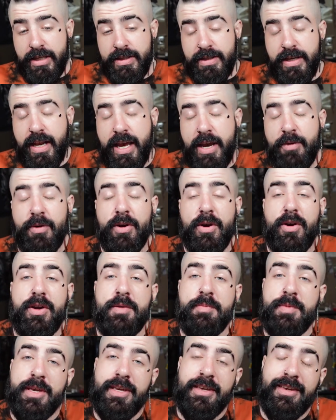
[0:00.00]
Today we're going
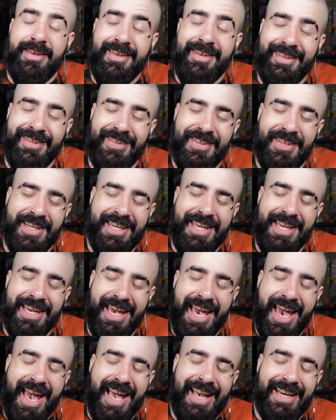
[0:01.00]
to be looking
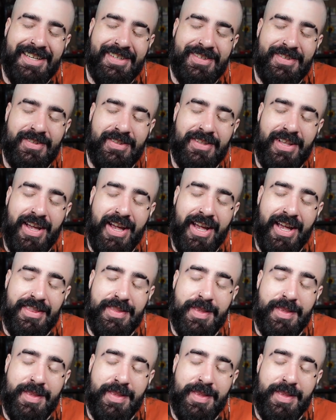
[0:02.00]
at uh,